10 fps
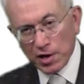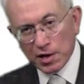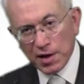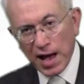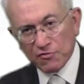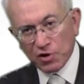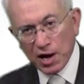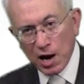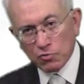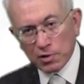It has
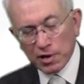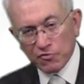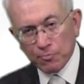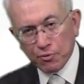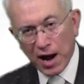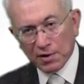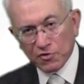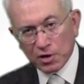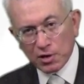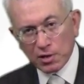countless
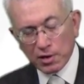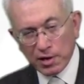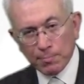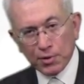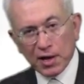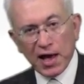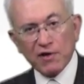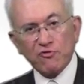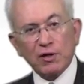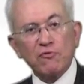practical
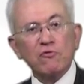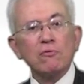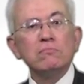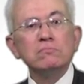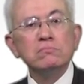implications.